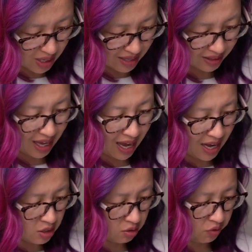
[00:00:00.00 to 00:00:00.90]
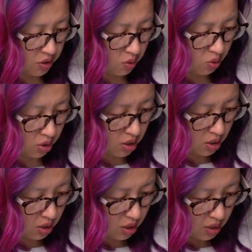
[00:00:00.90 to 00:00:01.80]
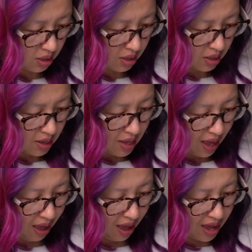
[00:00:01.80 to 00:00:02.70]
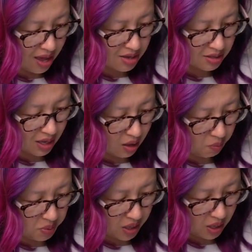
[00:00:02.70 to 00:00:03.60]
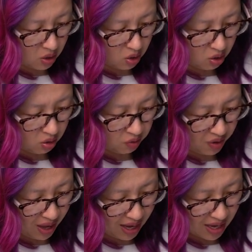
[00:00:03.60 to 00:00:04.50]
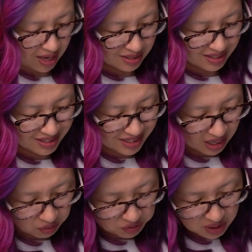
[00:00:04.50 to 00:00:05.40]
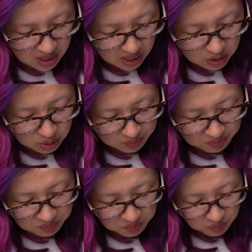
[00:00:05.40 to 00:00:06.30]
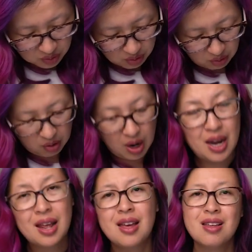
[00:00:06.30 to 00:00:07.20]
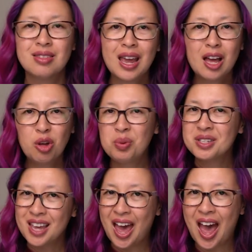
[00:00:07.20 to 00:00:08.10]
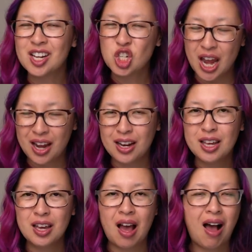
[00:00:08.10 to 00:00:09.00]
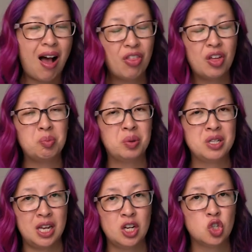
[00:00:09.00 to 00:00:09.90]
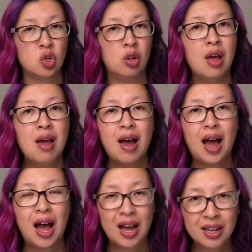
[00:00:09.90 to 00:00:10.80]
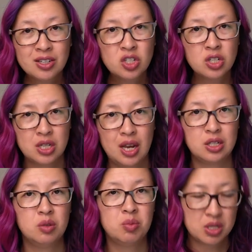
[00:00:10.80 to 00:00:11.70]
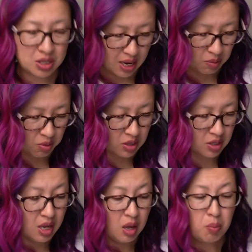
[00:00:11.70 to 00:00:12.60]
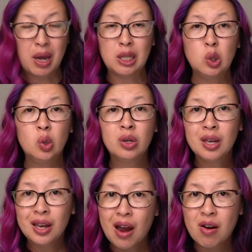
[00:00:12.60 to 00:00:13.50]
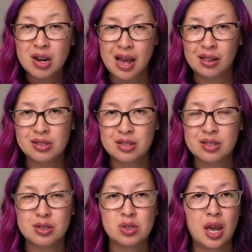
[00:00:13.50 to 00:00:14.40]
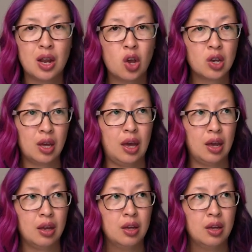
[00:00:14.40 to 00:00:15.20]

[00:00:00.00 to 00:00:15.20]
at the end of the audit as a bit of a safety net. All right, they help us catch any other potential undetected misstatements by looking at our analysis and saying, okay,